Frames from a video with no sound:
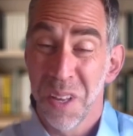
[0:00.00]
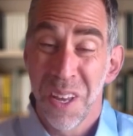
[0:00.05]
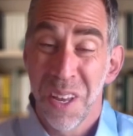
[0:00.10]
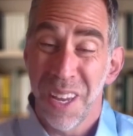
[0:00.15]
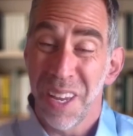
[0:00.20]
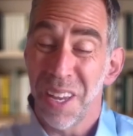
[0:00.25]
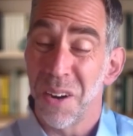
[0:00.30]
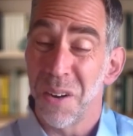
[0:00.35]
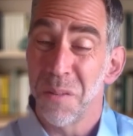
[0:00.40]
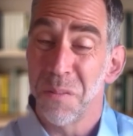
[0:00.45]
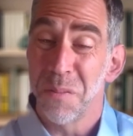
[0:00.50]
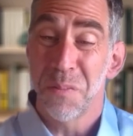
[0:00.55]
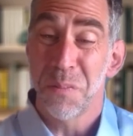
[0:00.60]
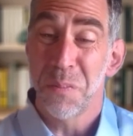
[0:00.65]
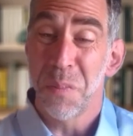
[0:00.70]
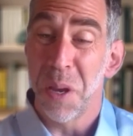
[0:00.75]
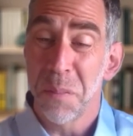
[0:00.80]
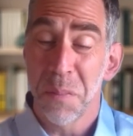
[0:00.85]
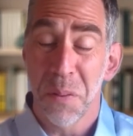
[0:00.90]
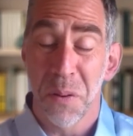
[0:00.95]
you know
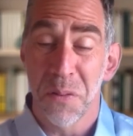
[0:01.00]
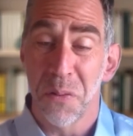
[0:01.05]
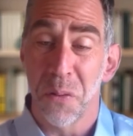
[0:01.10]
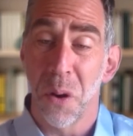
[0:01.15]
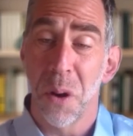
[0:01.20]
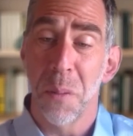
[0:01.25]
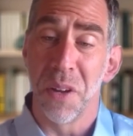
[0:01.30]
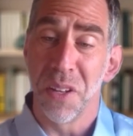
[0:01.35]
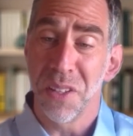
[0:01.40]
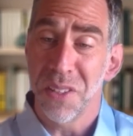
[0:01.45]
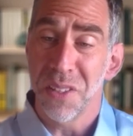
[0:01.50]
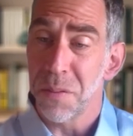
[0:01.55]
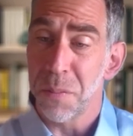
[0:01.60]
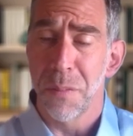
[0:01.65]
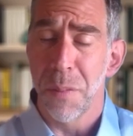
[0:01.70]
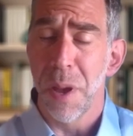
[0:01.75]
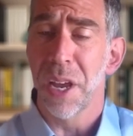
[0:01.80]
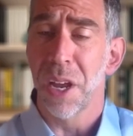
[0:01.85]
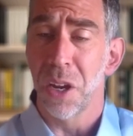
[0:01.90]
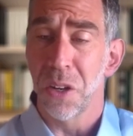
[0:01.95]
peak performance,
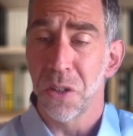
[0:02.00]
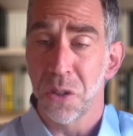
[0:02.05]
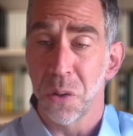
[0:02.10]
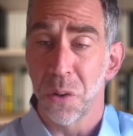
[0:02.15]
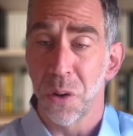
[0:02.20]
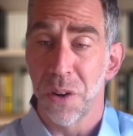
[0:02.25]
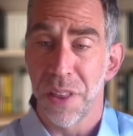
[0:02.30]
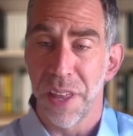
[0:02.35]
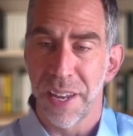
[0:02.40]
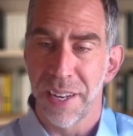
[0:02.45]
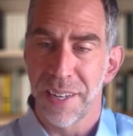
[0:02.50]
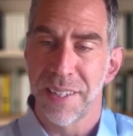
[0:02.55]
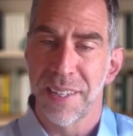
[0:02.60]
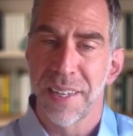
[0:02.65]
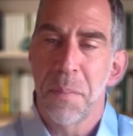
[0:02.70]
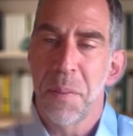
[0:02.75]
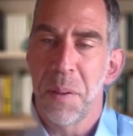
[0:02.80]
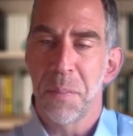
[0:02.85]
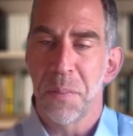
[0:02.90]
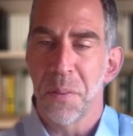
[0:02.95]
making sure that
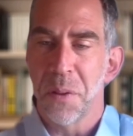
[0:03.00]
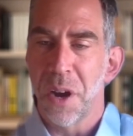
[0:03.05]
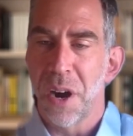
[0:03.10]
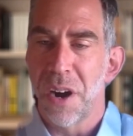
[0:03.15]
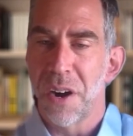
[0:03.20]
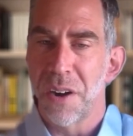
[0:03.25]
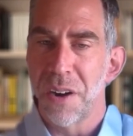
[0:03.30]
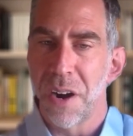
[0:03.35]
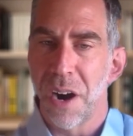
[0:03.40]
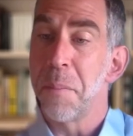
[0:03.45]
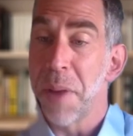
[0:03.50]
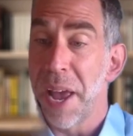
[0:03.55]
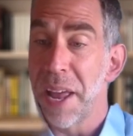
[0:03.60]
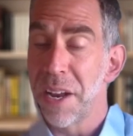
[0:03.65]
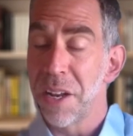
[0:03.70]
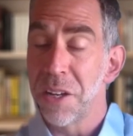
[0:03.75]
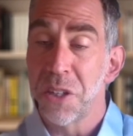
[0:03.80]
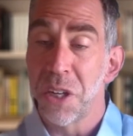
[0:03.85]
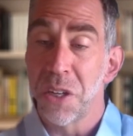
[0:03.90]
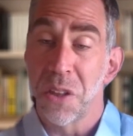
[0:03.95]
people are
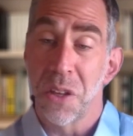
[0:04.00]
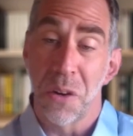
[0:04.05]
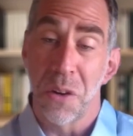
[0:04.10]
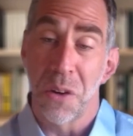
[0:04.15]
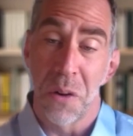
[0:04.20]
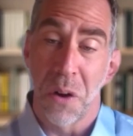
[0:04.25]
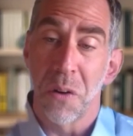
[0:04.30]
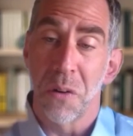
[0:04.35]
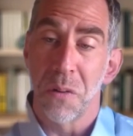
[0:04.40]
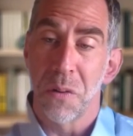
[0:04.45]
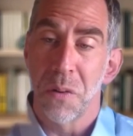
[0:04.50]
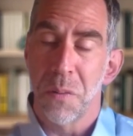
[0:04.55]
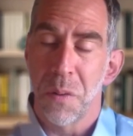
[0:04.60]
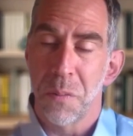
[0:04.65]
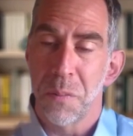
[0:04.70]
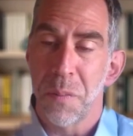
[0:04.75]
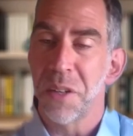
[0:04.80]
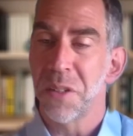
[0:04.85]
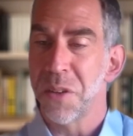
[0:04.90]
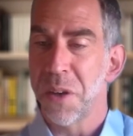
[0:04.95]
managing their own
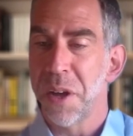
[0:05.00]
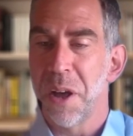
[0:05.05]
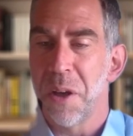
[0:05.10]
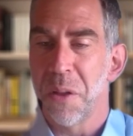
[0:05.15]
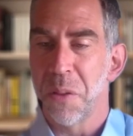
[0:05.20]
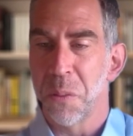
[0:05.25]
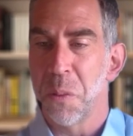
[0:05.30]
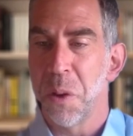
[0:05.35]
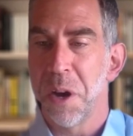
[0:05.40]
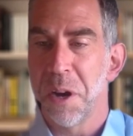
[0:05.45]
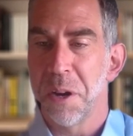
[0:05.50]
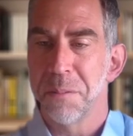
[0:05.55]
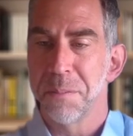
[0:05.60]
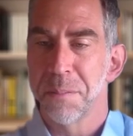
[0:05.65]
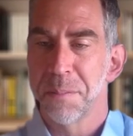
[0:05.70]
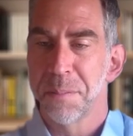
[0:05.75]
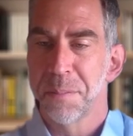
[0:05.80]
mental health well.